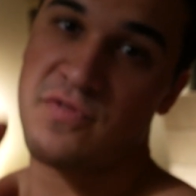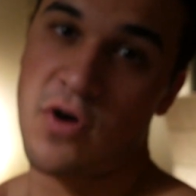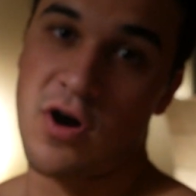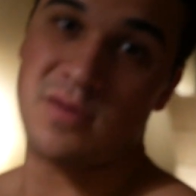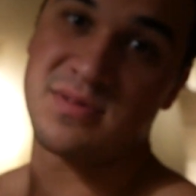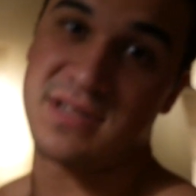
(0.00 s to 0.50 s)

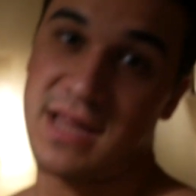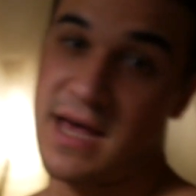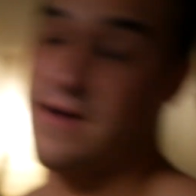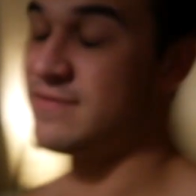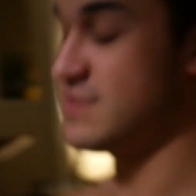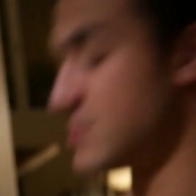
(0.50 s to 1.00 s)
carbs
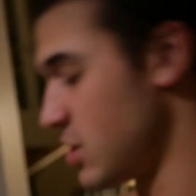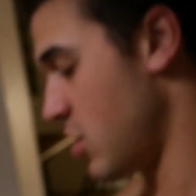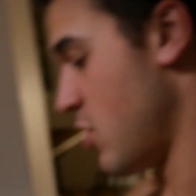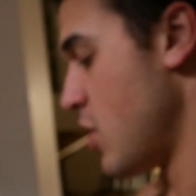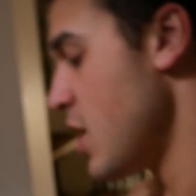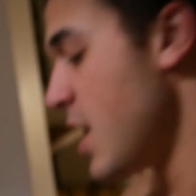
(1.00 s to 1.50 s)
left.
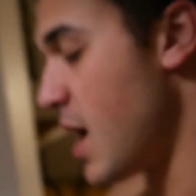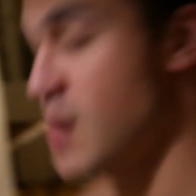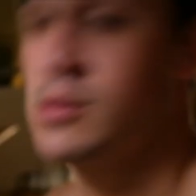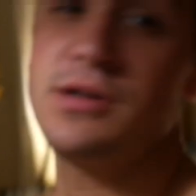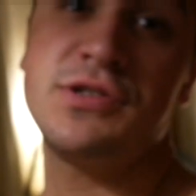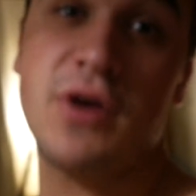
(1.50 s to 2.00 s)
So I
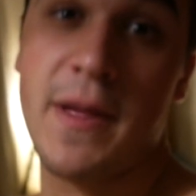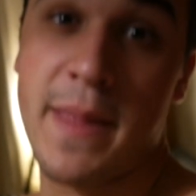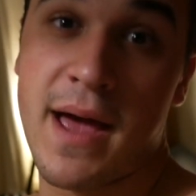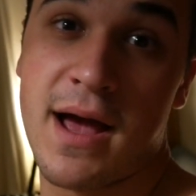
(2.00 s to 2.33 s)
looked around the